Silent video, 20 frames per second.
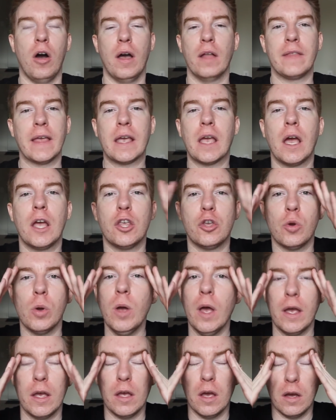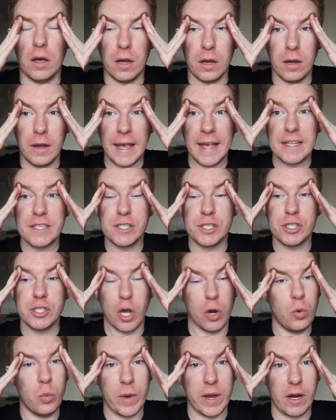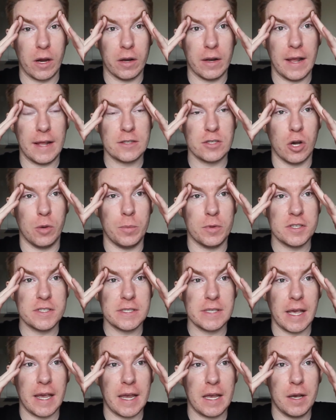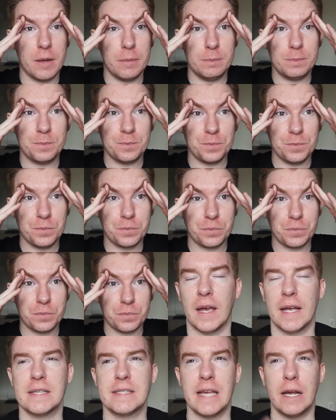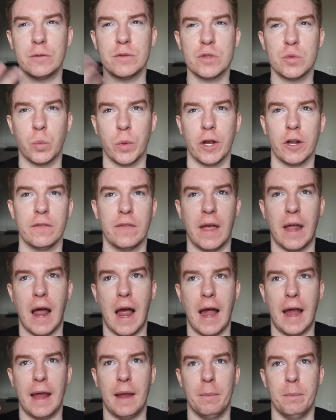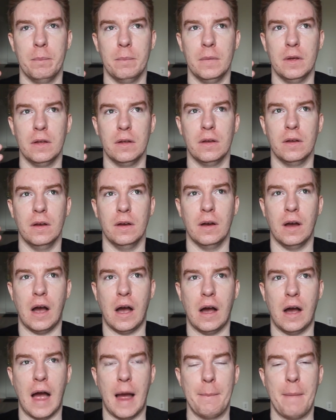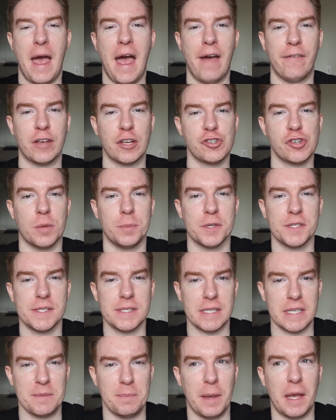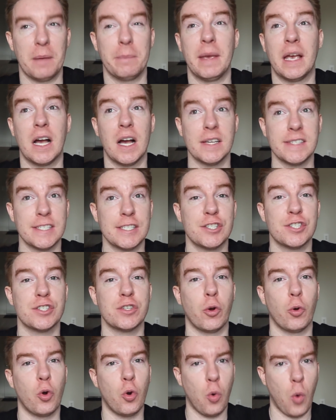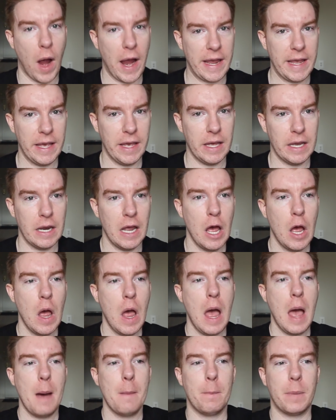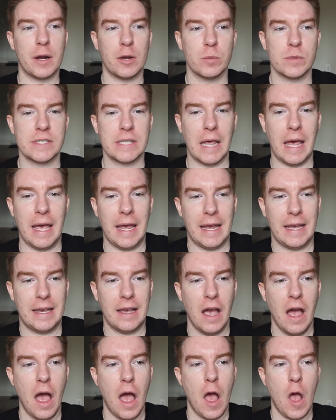Like, you, it's so weird. It's almost like, it sounds weird that I'm, I'm having trouble sleeping because it's so quiet, but it was like